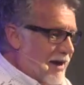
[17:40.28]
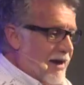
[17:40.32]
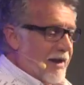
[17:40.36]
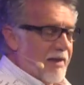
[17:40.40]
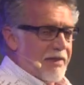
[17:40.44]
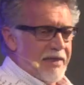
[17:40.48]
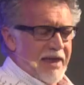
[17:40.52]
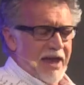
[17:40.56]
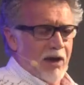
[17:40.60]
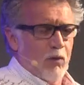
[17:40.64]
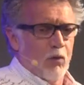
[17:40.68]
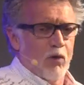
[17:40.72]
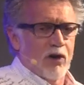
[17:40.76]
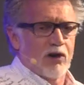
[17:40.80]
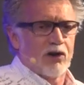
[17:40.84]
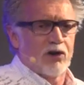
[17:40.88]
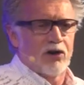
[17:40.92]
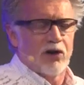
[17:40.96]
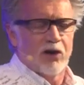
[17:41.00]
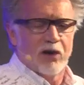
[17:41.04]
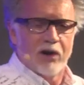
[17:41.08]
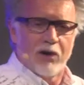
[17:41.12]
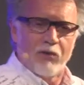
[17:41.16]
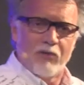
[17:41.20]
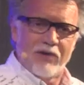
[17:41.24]
they were
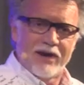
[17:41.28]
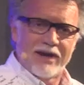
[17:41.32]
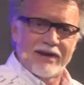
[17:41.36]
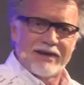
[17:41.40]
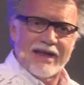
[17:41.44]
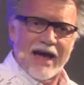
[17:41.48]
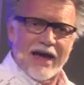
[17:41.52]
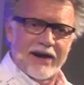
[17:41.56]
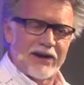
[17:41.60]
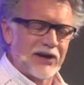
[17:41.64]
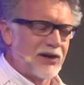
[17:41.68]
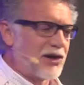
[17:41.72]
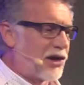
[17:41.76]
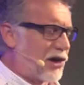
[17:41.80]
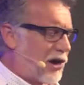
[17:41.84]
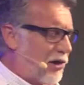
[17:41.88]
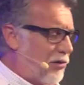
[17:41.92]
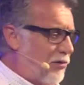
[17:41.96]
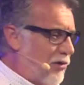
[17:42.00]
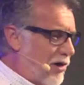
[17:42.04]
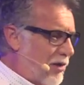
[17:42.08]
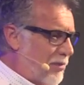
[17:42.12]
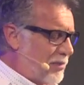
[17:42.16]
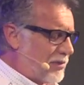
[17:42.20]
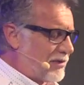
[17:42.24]
coloring that and
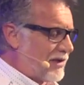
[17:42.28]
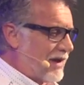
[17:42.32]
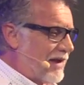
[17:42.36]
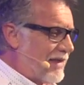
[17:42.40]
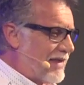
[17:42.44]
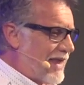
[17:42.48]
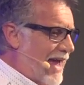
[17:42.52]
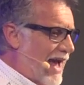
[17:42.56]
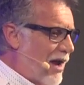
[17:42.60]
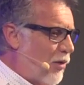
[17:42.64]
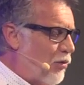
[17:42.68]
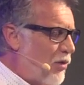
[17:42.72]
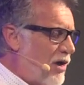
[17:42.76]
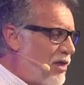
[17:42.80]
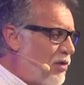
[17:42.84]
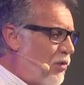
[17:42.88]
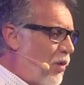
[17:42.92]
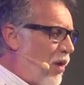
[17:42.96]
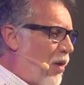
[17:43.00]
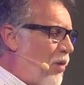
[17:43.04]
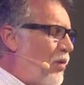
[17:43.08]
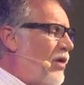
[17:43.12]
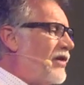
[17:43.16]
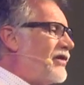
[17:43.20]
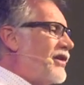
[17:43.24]
corrupting that with
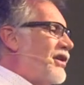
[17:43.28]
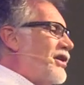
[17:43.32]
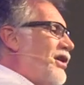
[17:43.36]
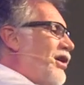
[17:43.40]
what was an